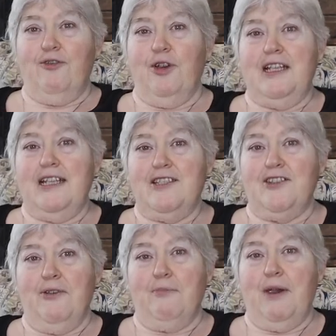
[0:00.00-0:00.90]
running
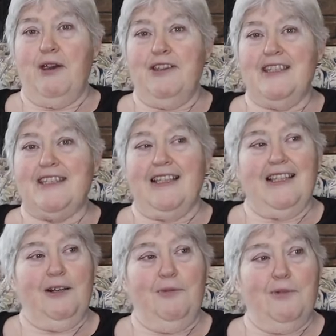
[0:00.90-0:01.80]
to their parents to
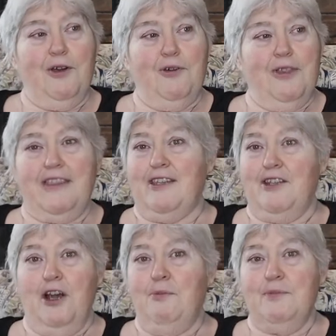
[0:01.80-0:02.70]
let them know that the
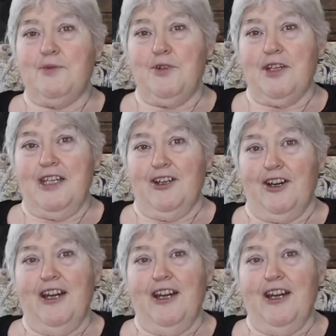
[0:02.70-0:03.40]
gnomes were here.